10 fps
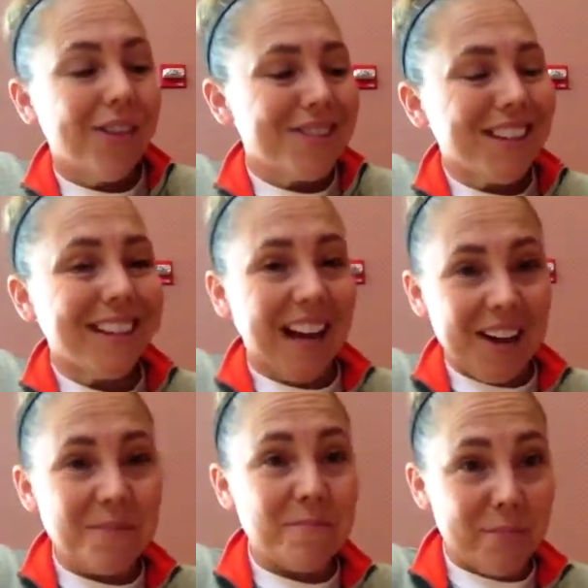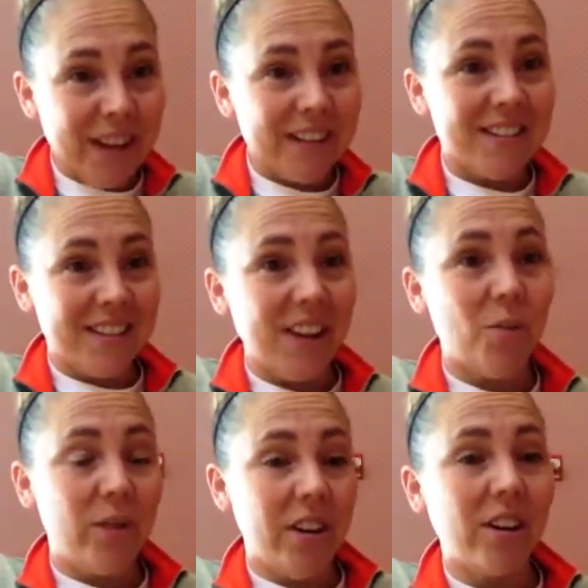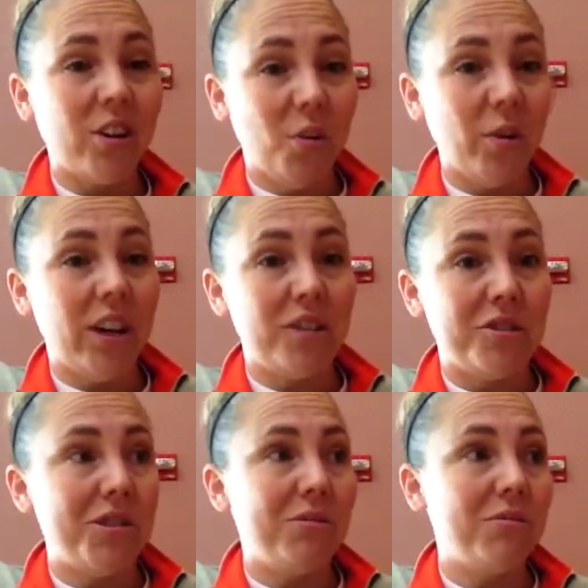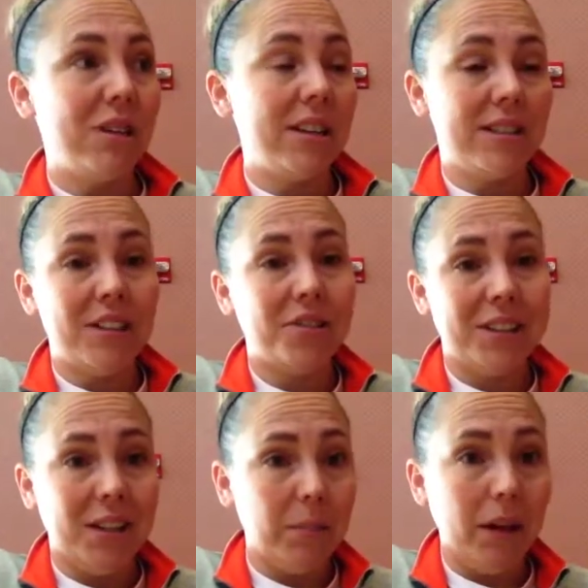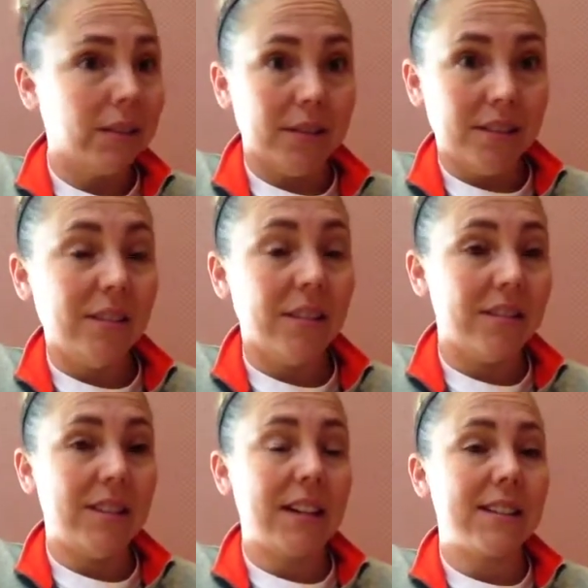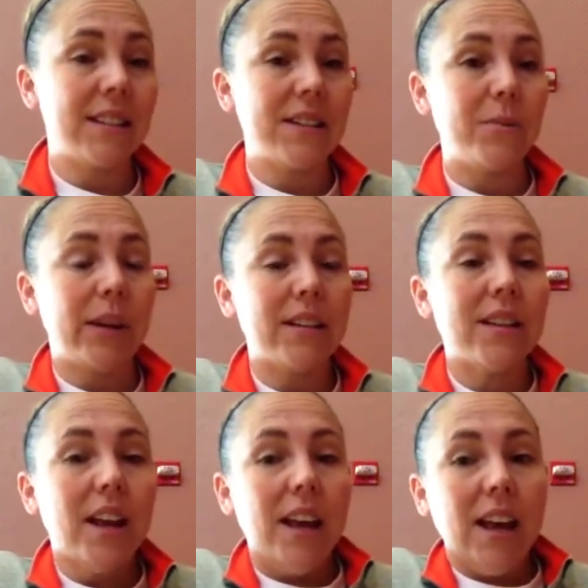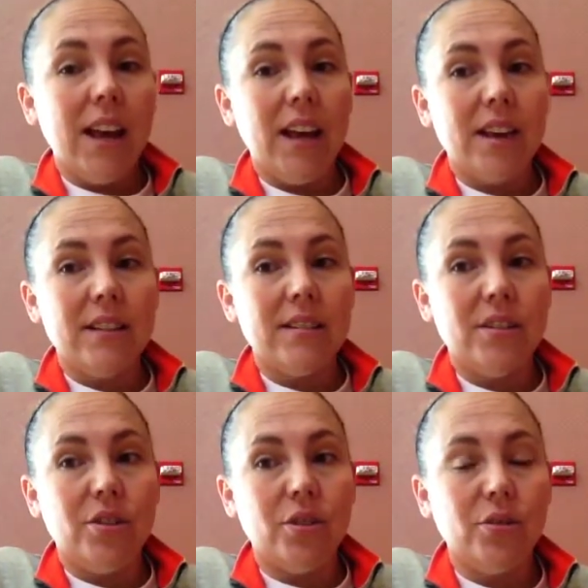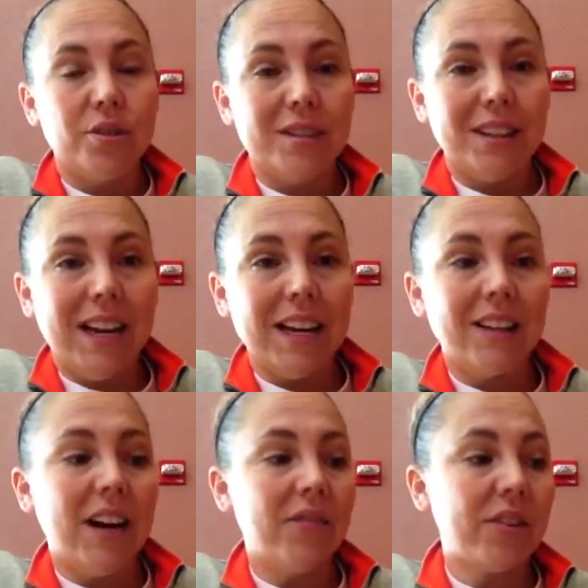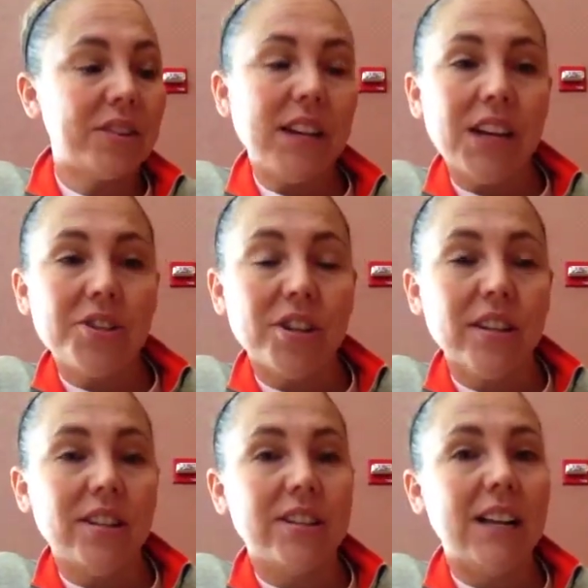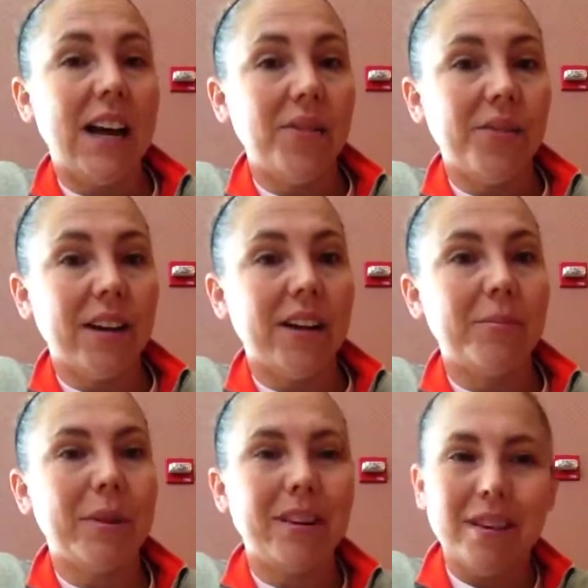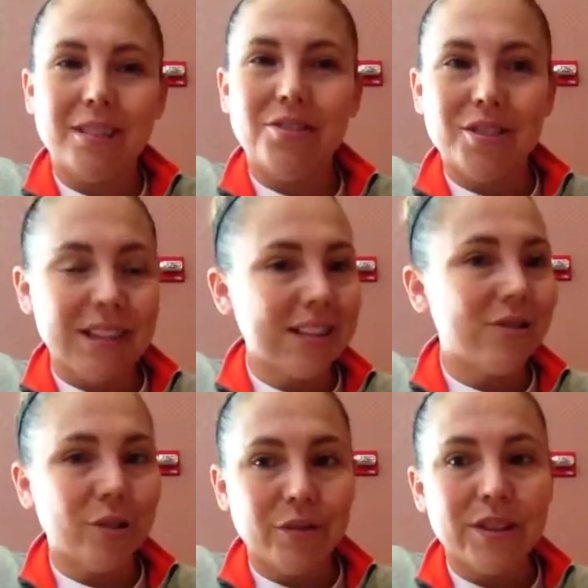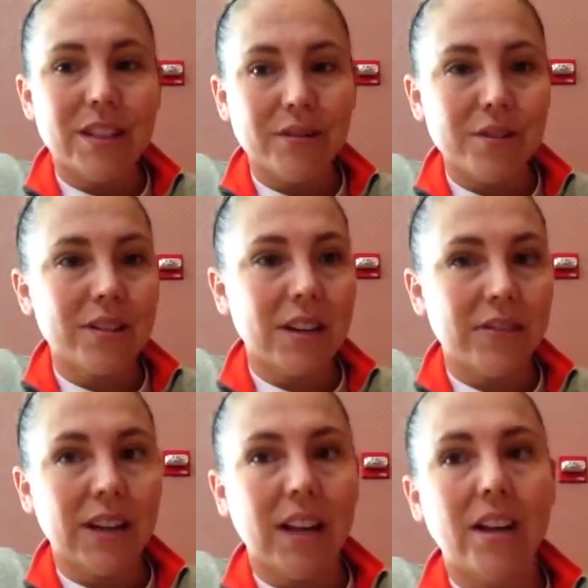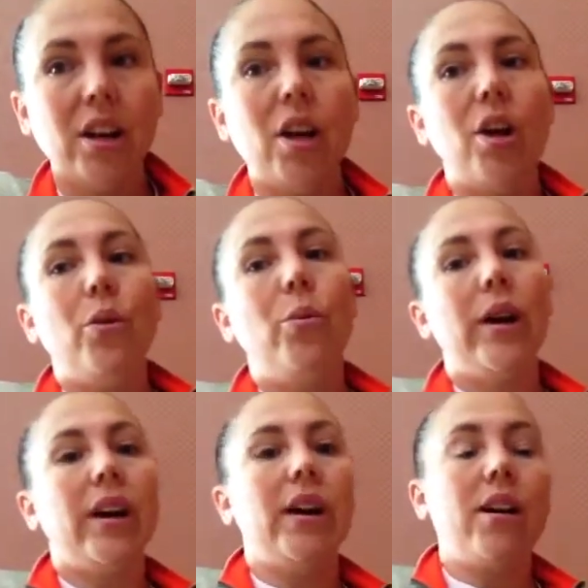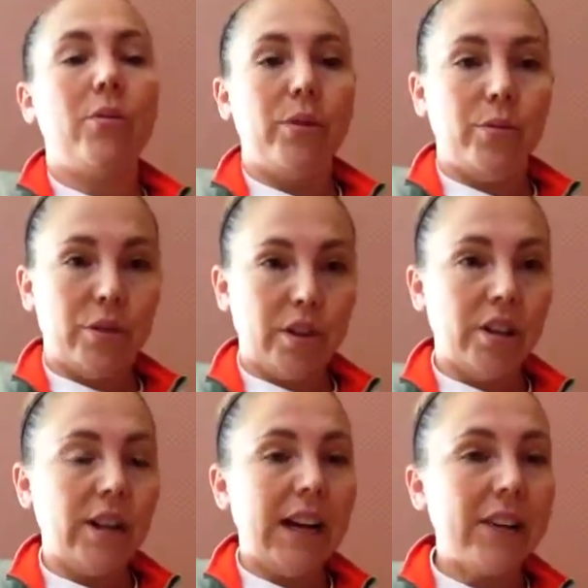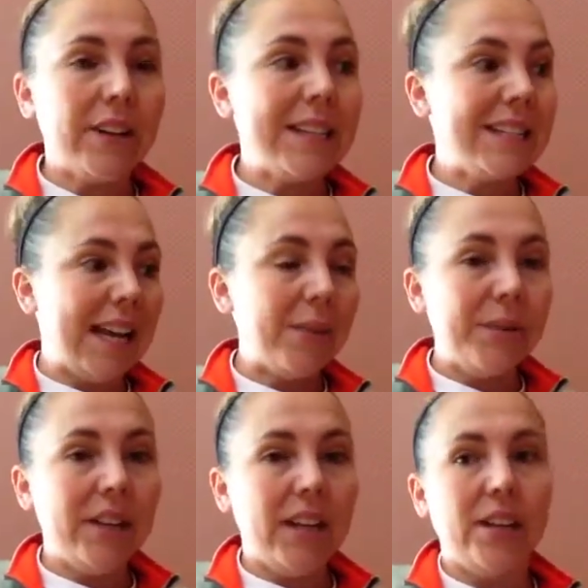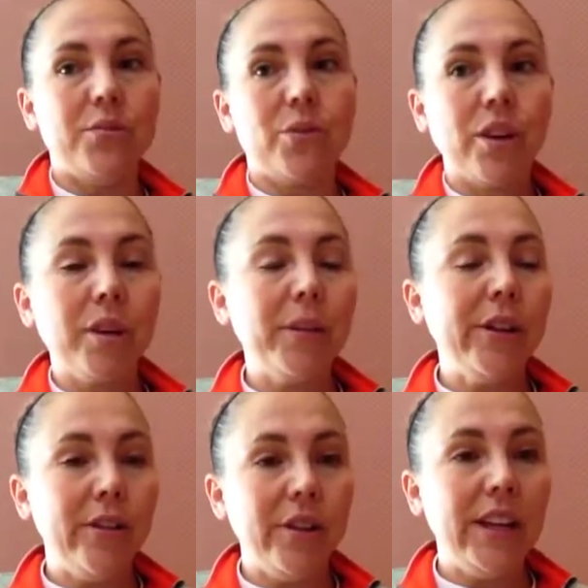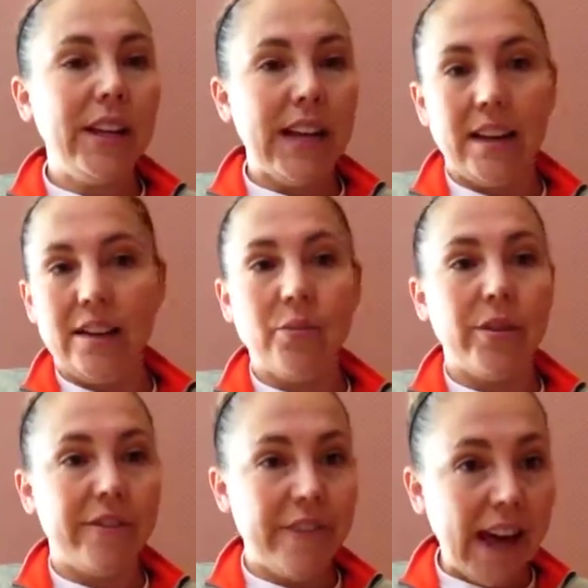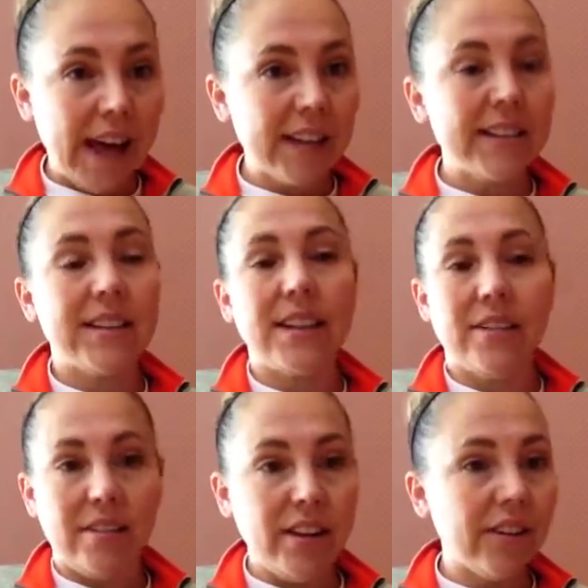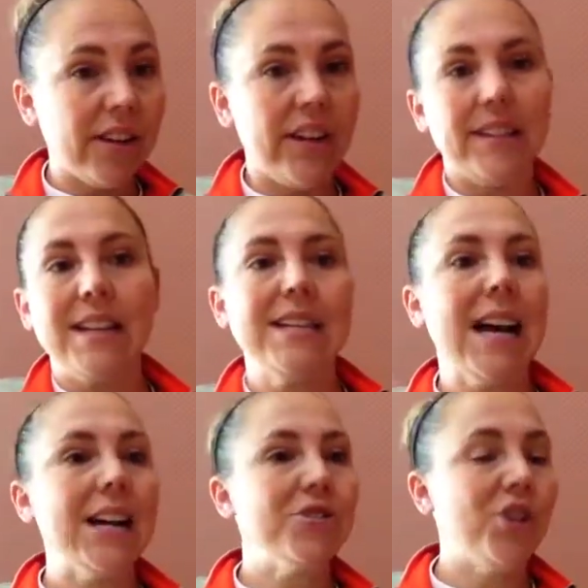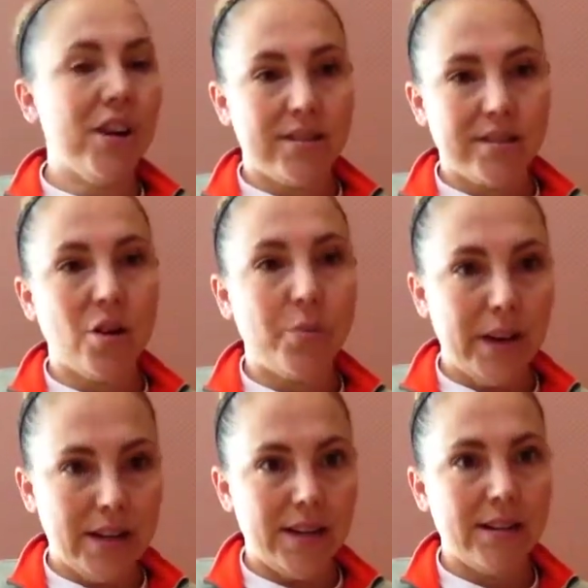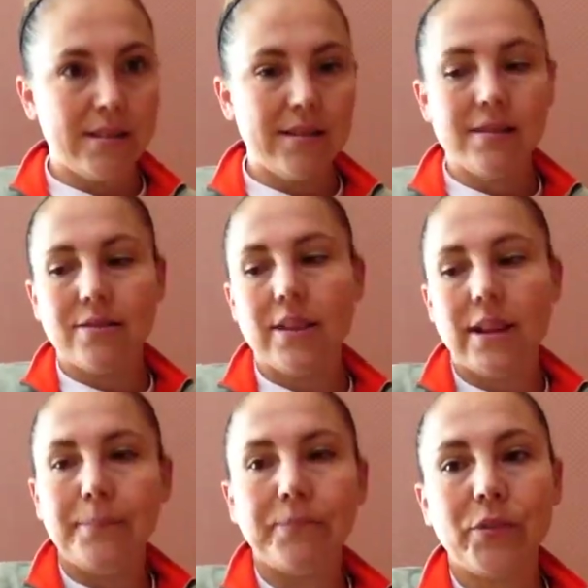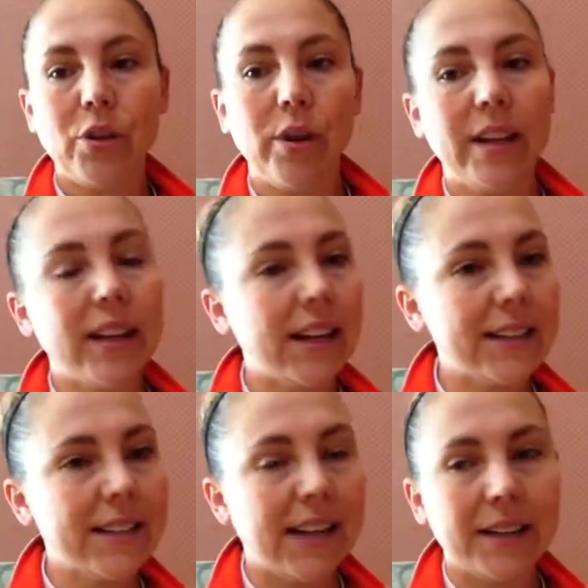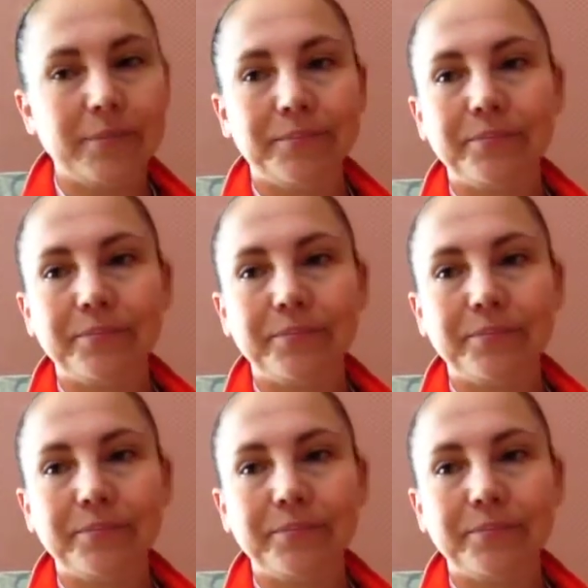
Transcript: There's a lot of myths that we are going to essentially debunk this next 6 weeks. And, there's a lot of conversations out there, but it's just that surface level stuff again, where when we're going to kind of examine these, we're going to be looking at it with facts and theories and not just opinions. Okay? Go ahead to the next slide.